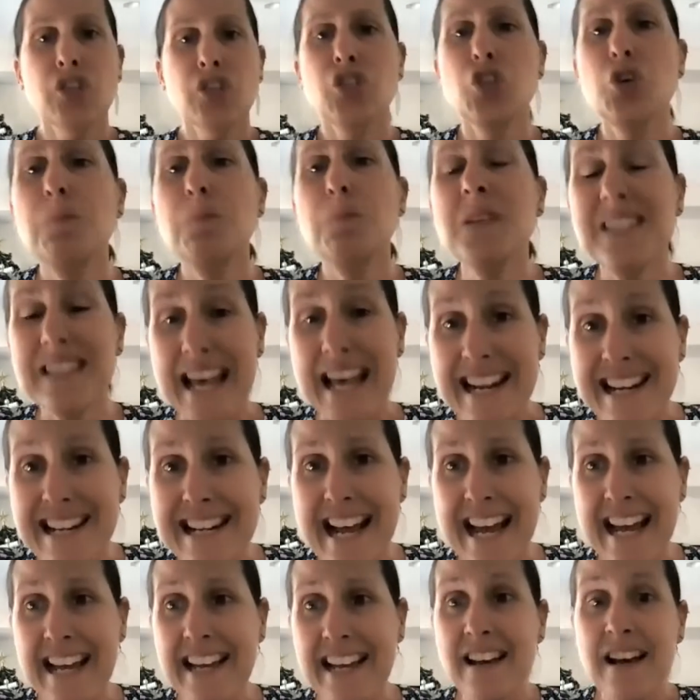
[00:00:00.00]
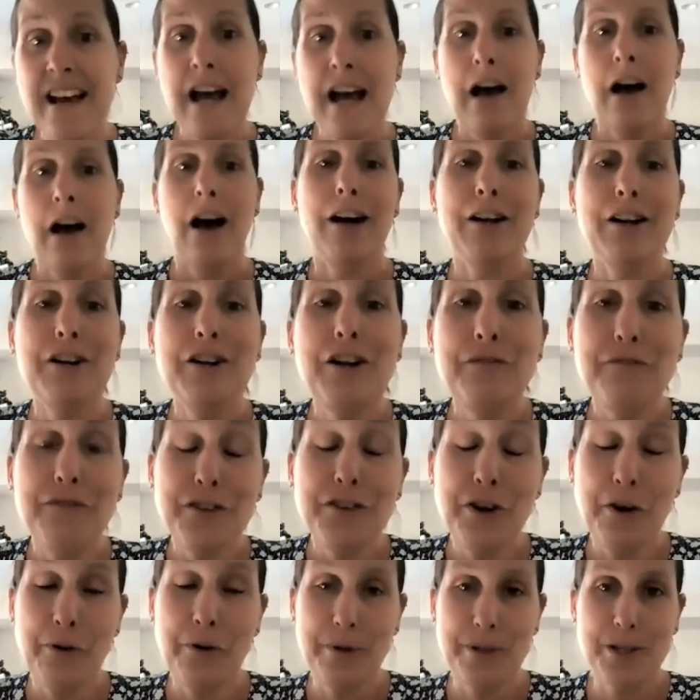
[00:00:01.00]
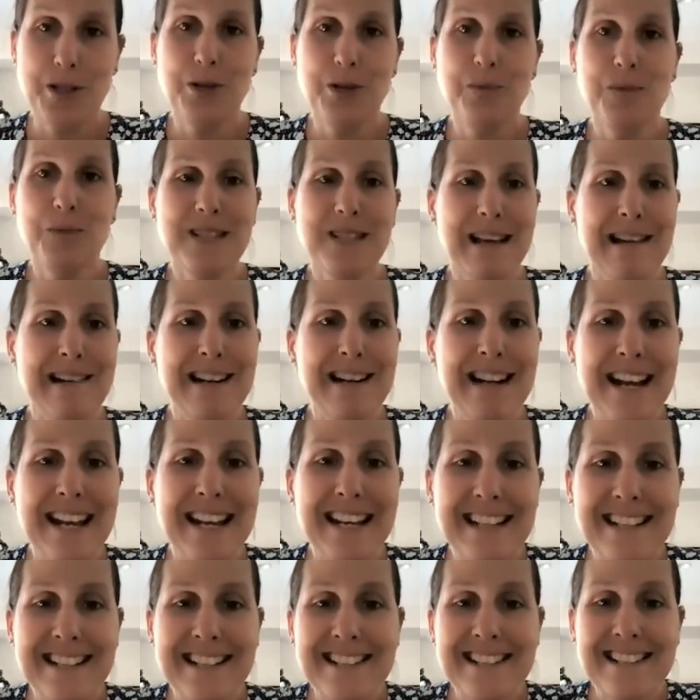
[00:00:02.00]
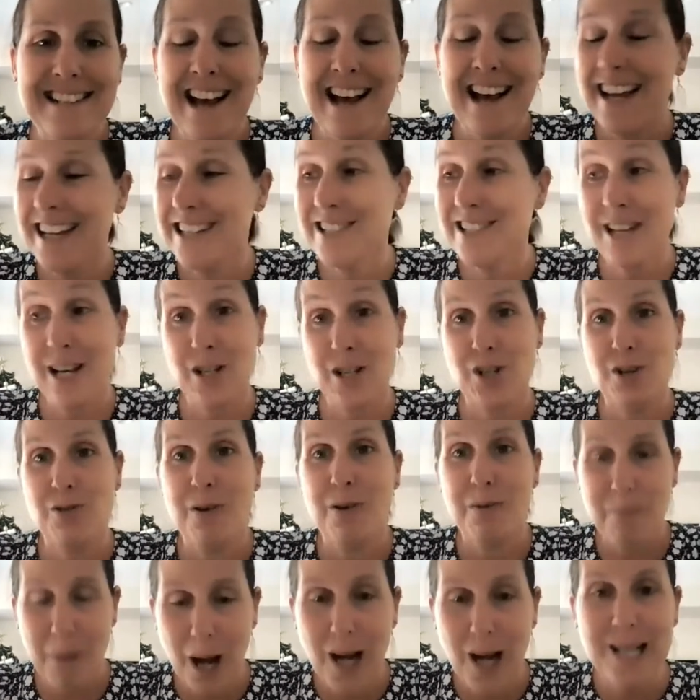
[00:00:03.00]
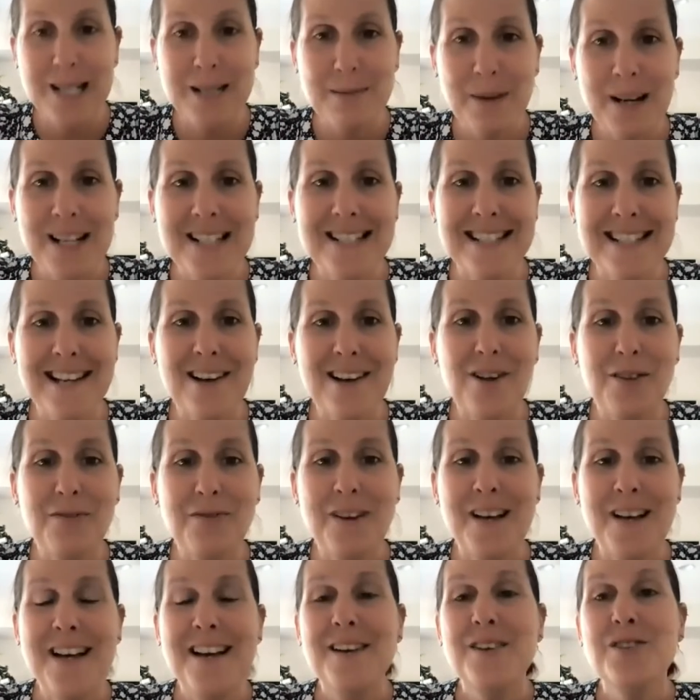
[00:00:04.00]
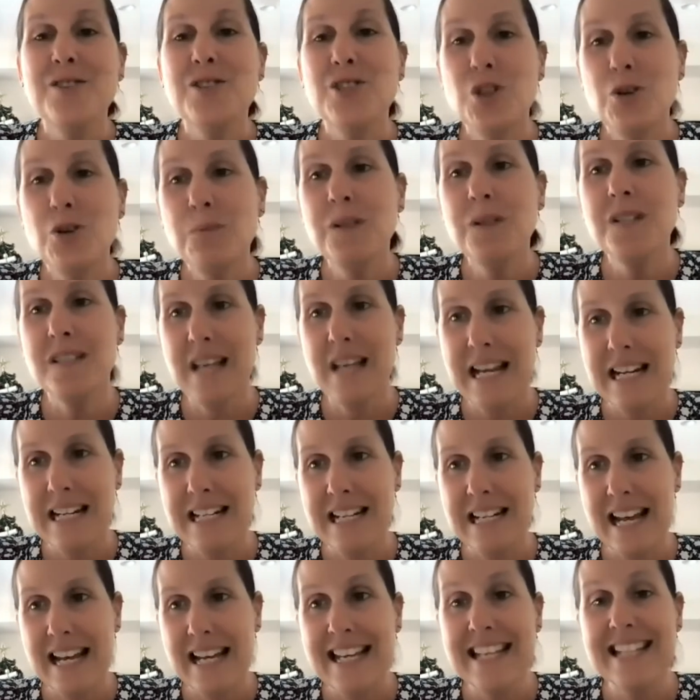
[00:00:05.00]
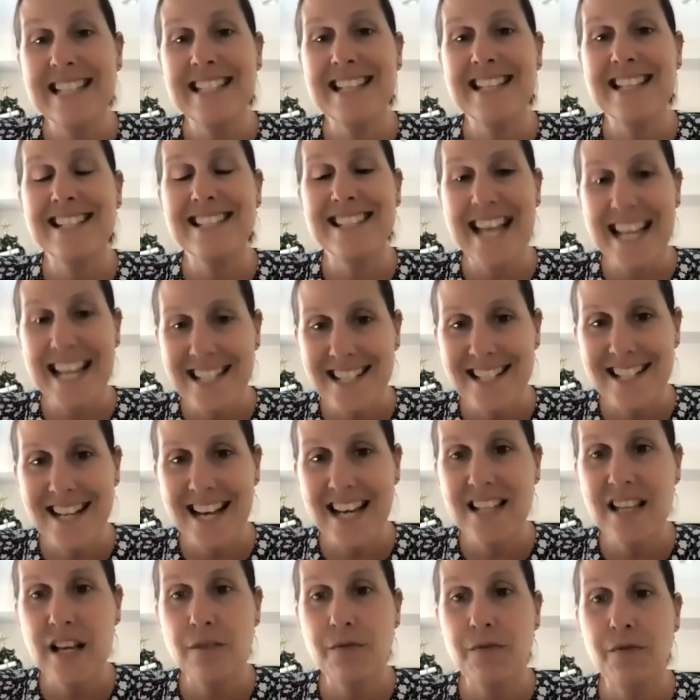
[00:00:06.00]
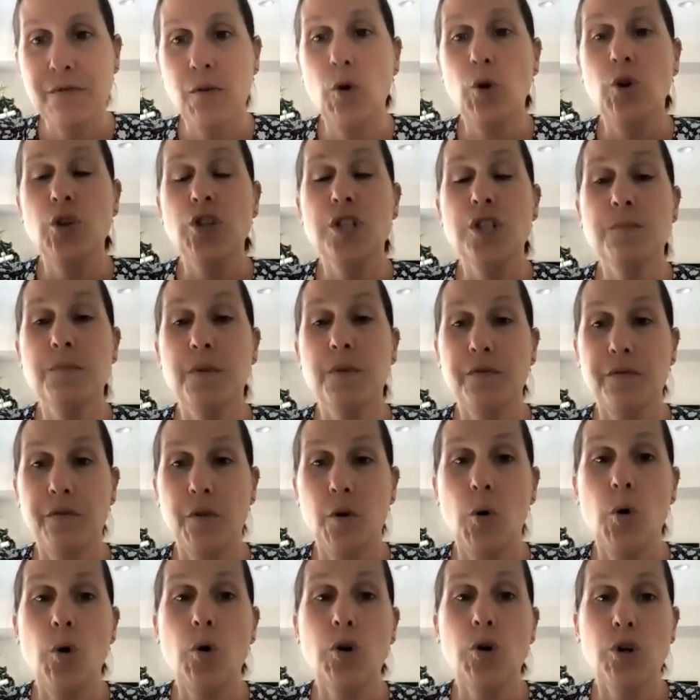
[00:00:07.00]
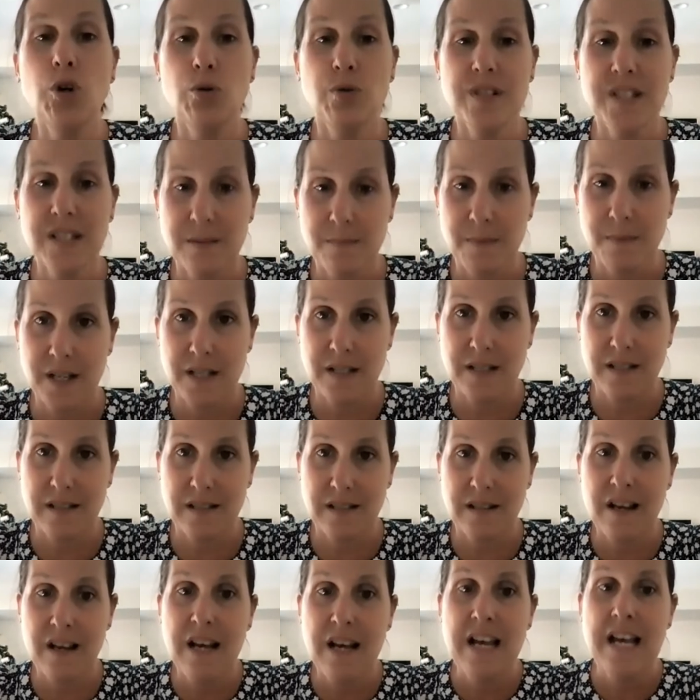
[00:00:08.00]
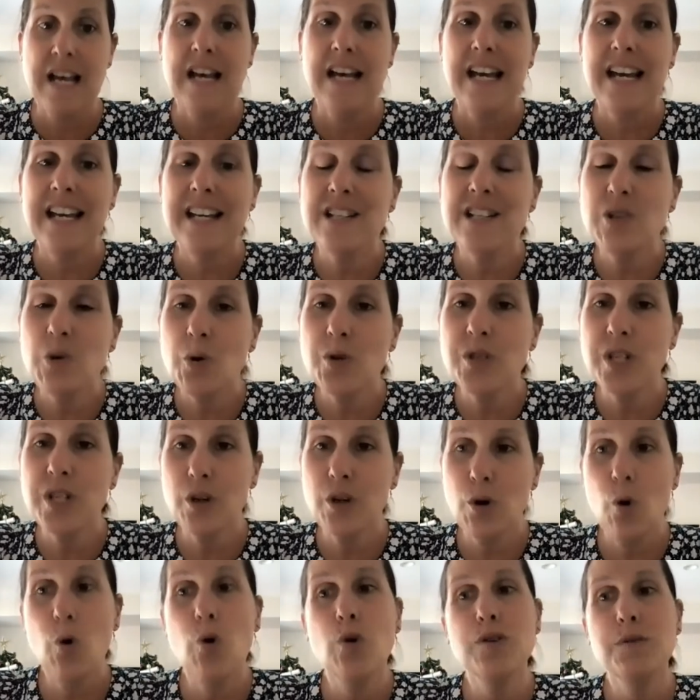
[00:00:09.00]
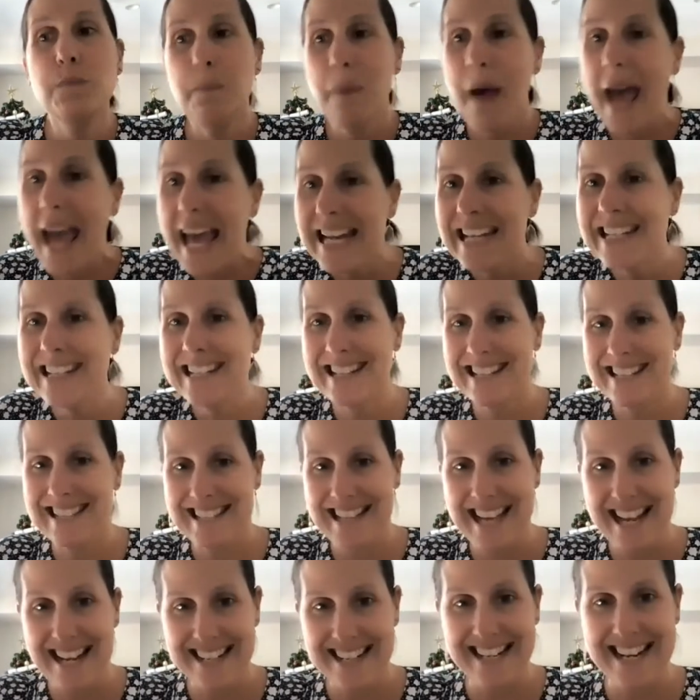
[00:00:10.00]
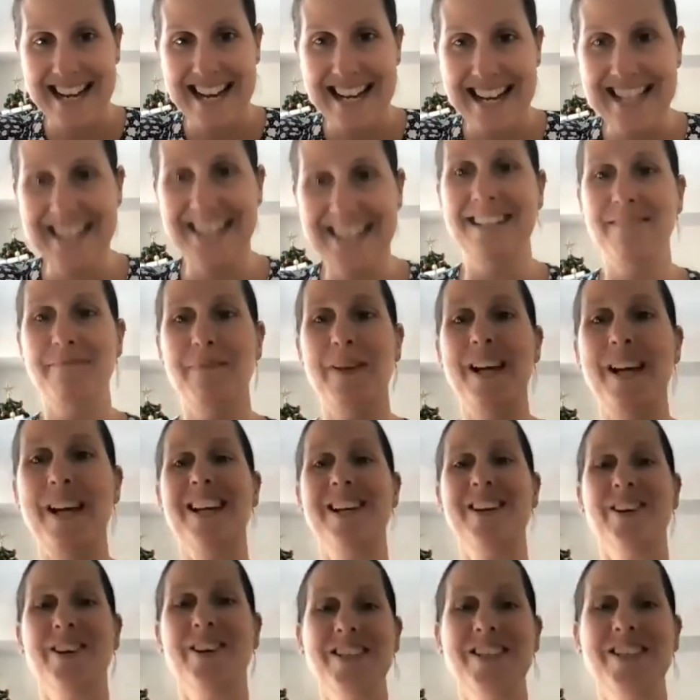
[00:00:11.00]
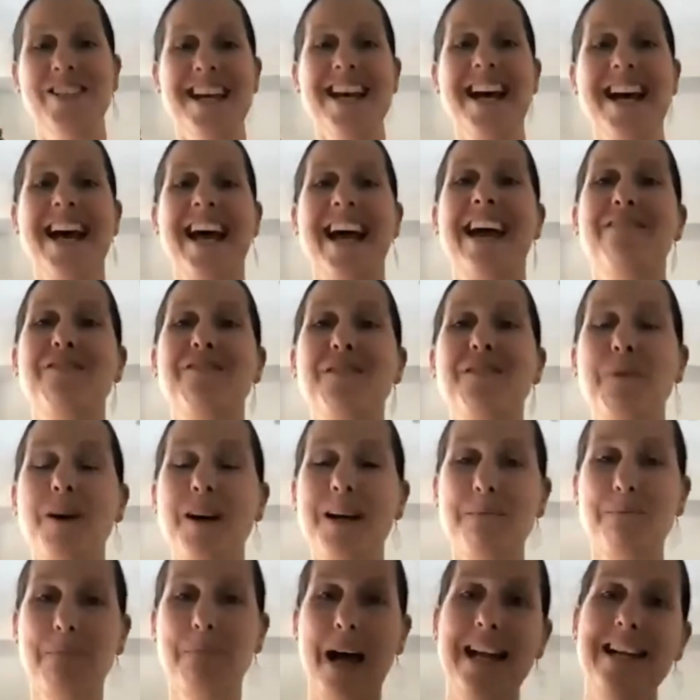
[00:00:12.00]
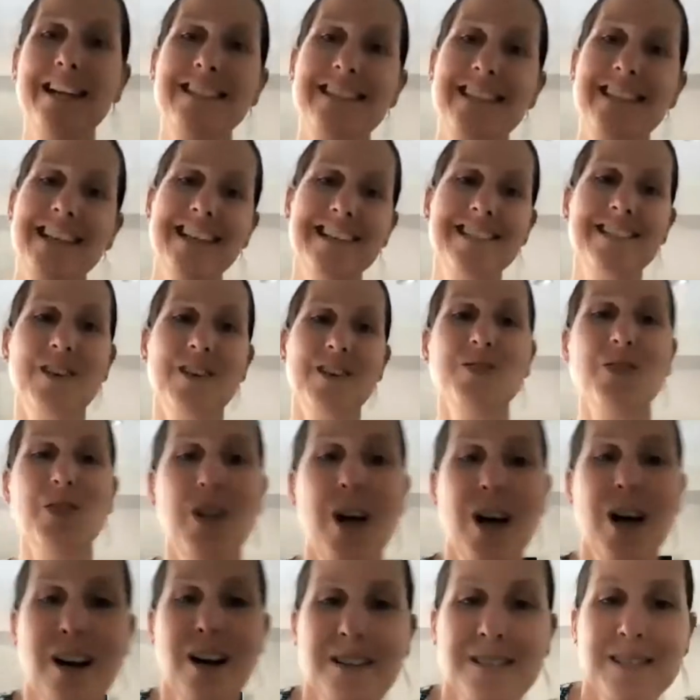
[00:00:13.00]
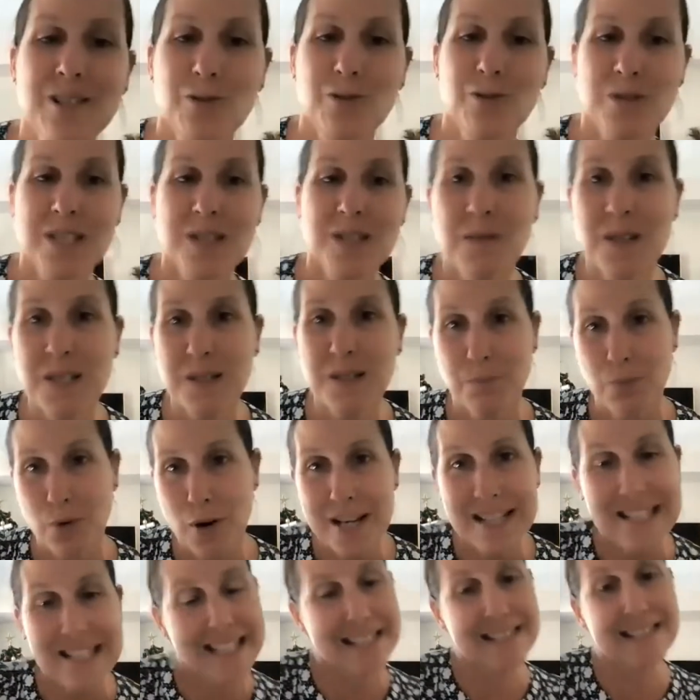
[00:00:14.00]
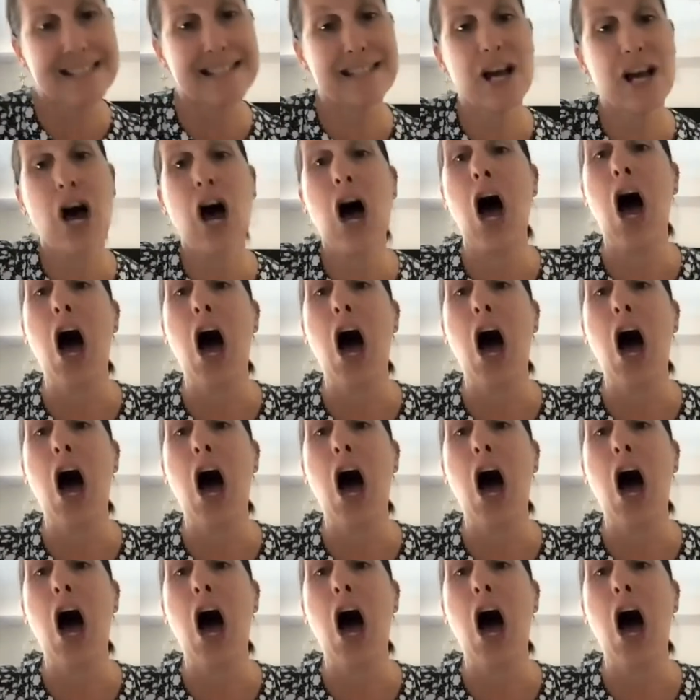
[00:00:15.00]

Super Saturday. I don't know if you know what Super Saturday is. I had to actually remind myself. Super Saturday is the Saturday that falls before Christmas. It is also called Panic Saturday because everybody panics and gets those last Christmas presents.